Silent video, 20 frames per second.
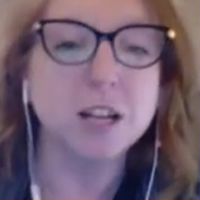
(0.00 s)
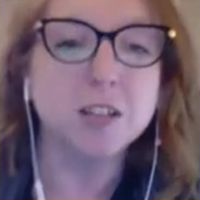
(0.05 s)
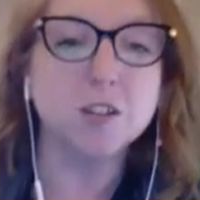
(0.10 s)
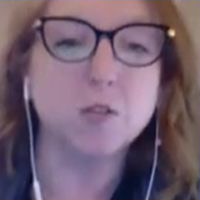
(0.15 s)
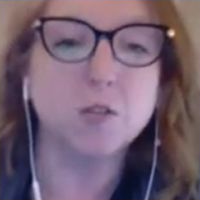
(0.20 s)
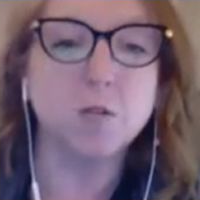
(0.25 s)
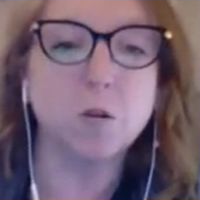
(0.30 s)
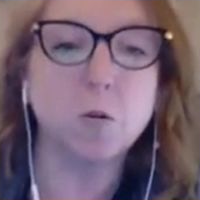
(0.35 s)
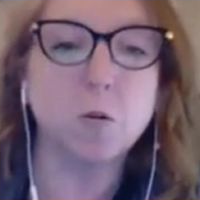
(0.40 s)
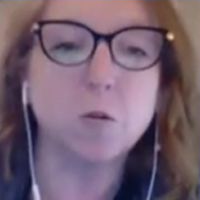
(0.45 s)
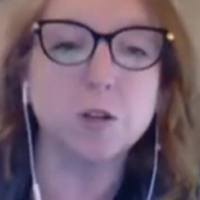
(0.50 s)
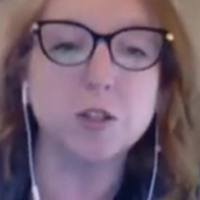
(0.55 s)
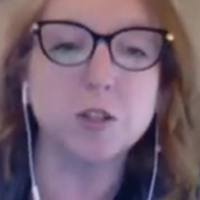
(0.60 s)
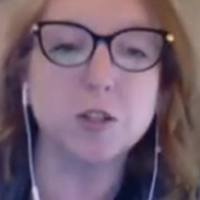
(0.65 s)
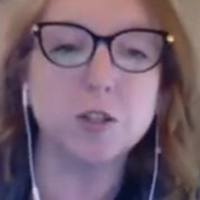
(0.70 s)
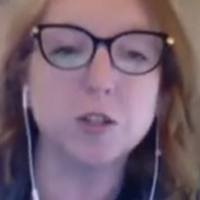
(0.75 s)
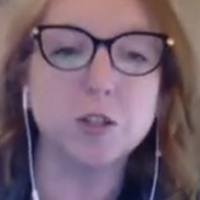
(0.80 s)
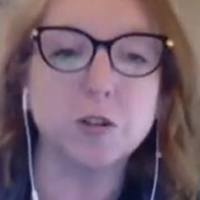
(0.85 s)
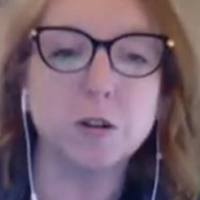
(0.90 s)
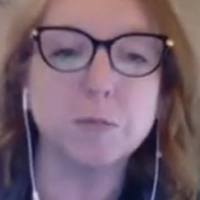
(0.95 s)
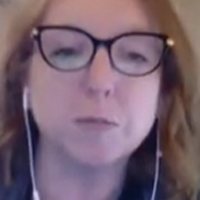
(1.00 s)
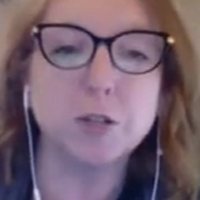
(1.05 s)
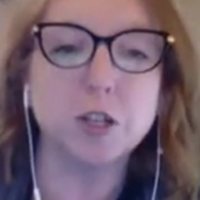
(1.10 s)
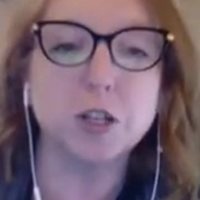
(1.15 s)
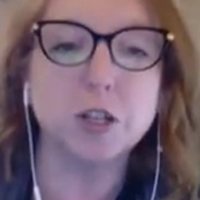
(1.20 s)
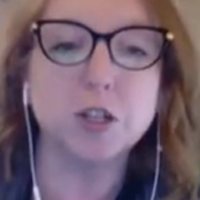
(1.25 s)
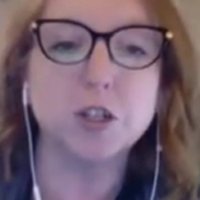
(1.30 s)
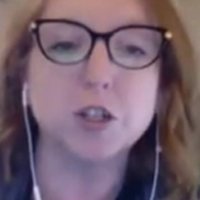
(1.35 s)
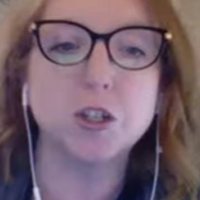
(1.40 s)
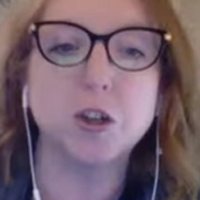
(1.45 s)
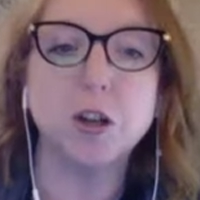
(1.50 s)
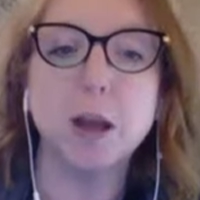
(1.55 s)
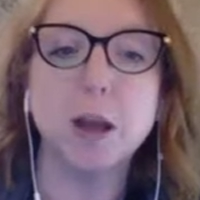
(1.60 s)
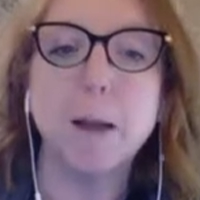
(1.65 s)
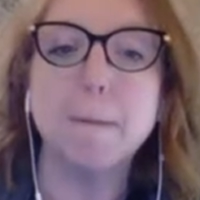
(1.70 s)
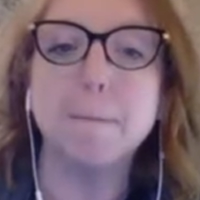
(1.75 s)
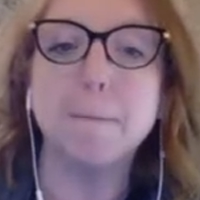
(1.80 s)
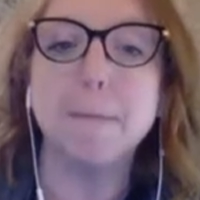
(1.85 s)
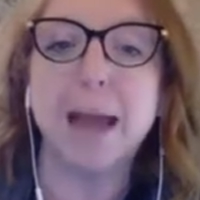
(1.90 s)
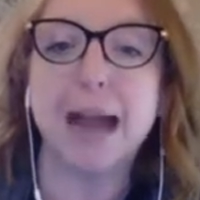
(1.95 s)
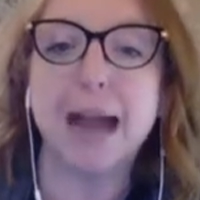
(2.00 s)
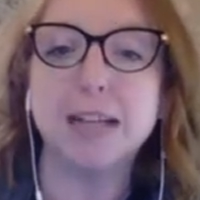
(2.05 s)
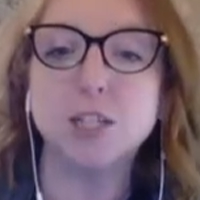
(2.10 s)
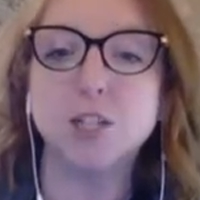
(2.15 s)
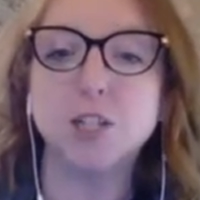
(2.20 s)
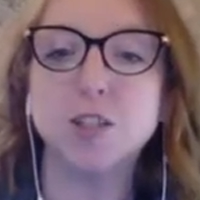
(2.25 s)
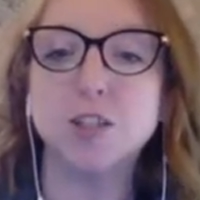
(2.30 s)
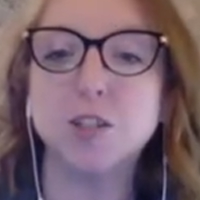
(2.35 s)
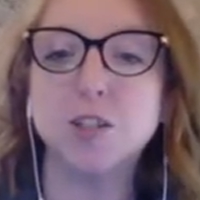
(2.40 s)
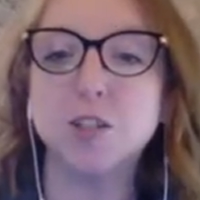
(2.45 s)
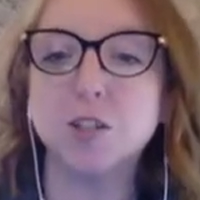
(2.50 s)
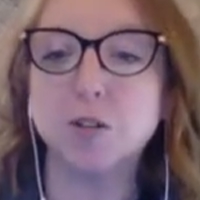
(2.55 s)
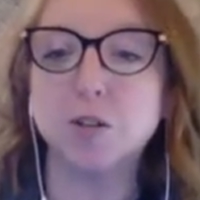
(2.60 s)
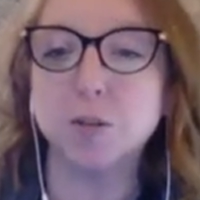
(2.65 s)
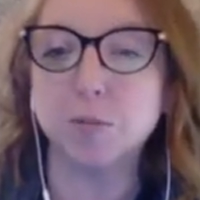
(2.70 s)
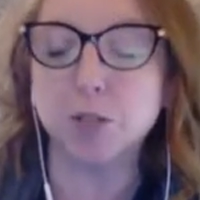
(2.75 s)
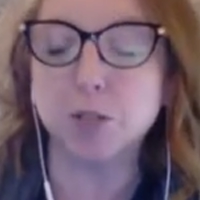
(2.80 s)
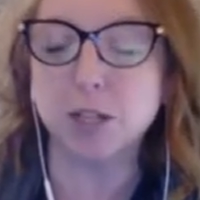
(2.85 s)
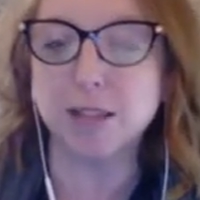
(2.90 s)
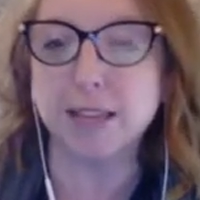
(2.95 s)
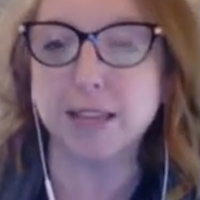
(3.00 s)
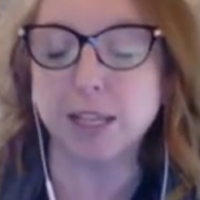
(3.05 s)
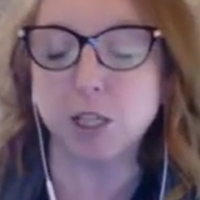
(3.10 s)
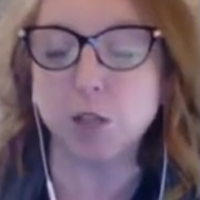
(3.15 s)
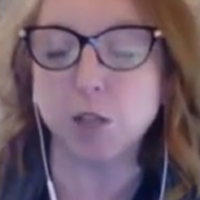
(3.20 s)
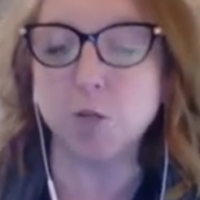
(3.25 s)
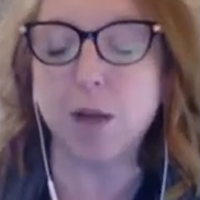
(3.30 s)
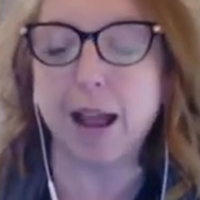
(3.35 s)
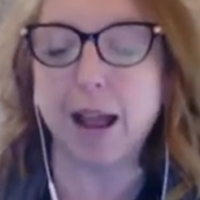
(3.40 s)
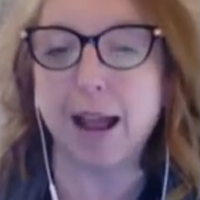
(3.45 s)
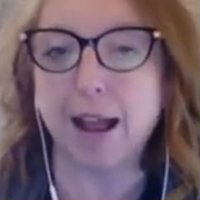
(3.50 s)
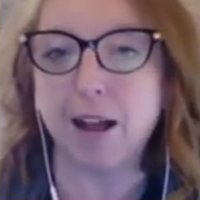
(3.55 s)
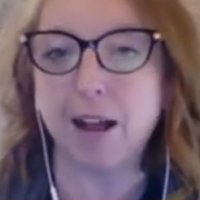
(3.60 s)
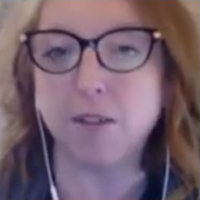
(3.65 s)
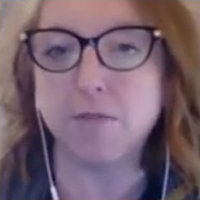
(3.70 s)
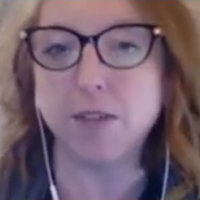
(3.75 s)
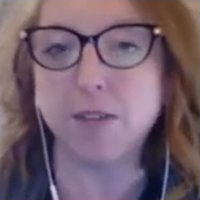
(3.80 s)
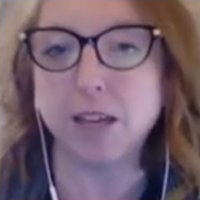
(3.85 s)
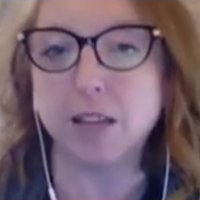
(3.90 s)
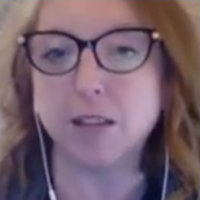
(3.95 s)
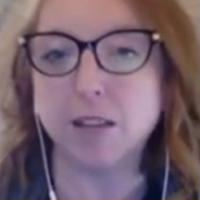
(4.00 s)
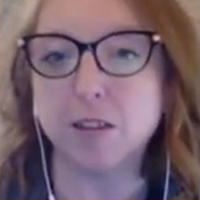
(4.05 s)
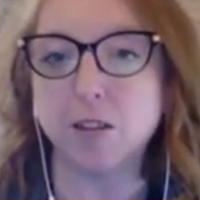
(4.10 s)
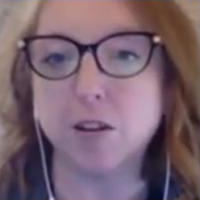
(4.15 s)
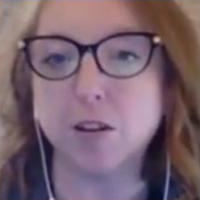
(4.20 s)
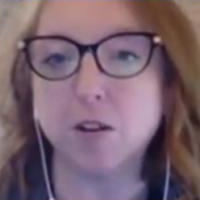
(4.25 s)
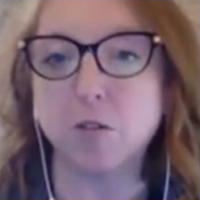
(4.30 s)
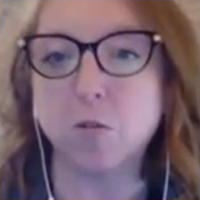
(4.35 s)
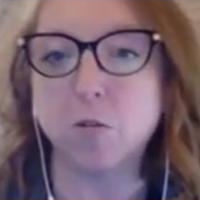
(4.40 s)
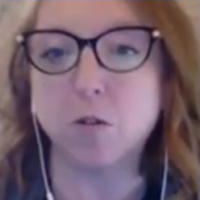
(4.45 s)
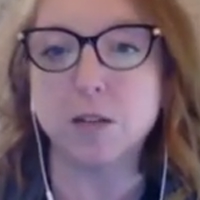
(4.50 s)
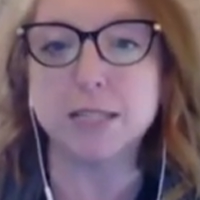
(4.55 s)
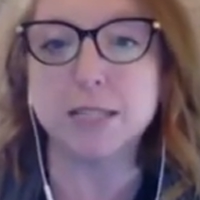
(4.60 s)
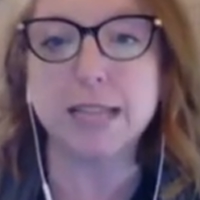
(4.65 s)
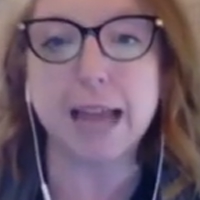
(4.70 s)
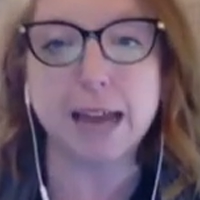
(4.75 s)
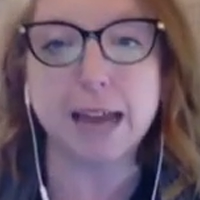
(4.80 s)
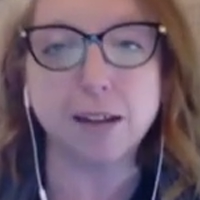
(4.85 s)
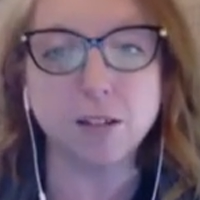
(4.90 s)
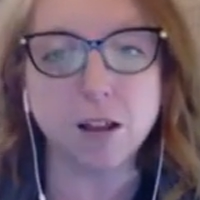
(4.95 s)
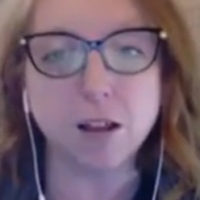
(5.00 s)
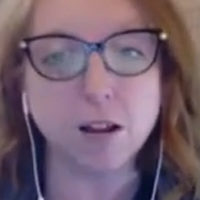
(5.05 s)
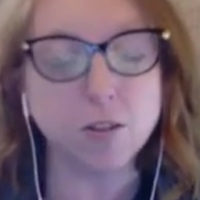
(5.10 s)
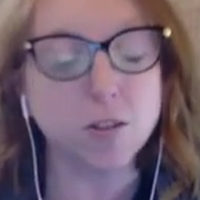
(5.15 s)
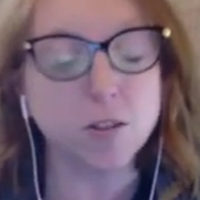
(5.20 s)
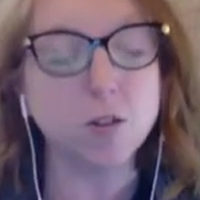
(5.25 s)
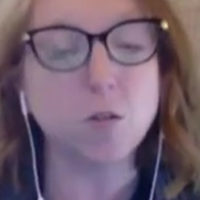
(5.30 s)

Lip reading: So the course description should match the description that you have in the course catalog,